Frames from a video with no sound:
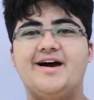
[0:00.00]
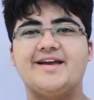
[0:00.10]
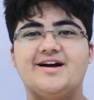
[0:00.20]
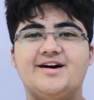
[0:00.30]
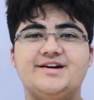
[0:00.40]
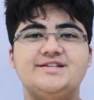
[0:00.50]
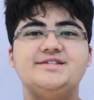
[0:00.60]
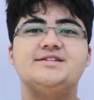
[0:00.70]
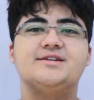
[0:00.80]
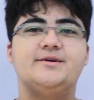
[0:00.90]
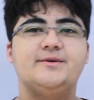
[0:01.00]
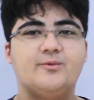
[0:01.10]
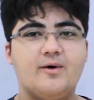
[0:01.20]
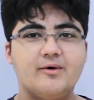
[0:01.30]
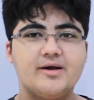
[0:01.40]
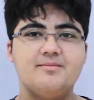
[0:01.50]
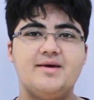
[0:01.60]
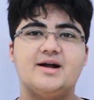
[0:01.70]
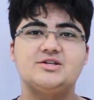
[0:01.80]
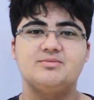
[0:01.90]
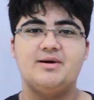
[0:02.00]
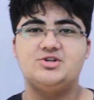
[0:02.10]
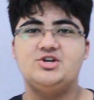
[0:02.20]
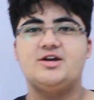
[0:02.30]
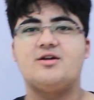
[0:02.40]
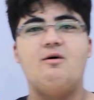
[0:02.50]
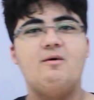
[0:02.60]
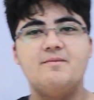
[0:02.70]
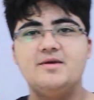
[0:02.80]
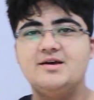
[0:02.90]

Hi guys and welcome back to my channel.